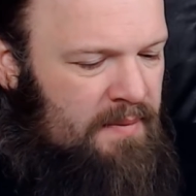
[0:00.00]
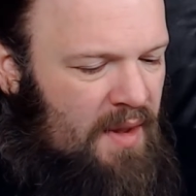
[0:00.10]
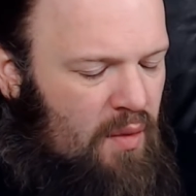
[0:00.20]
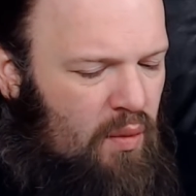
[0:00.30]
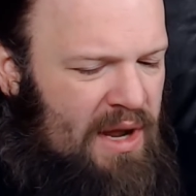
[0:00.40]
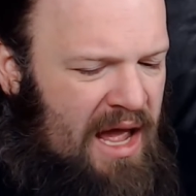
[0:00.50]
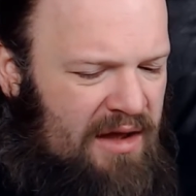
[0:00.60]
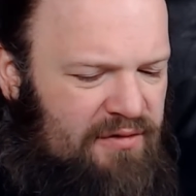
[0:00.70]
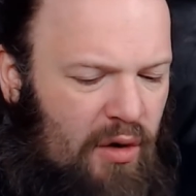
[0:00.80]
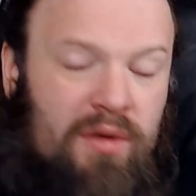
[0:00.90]
We
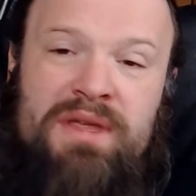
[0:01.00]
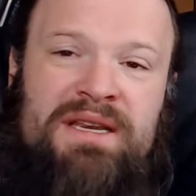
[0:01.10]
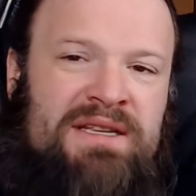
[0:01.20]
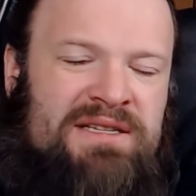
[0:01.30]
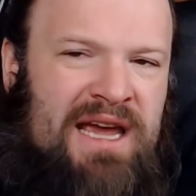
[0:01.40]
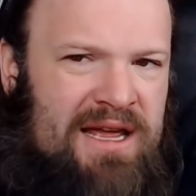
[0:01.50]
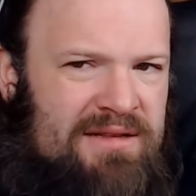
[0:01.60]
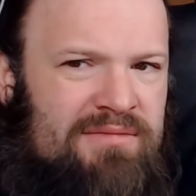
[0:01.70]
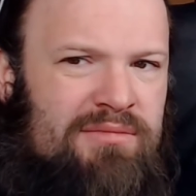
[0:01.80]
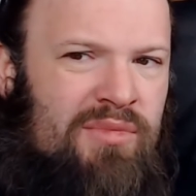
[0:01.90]
have all the Elite
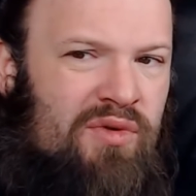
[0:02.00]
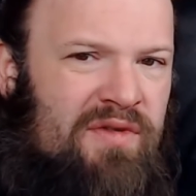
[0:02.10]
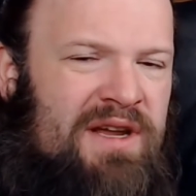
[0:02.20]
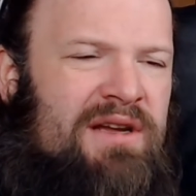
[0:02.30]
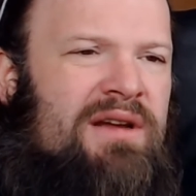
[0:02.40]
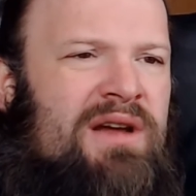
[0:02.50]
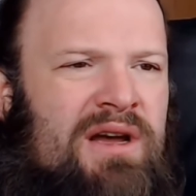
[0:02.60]
10 moving.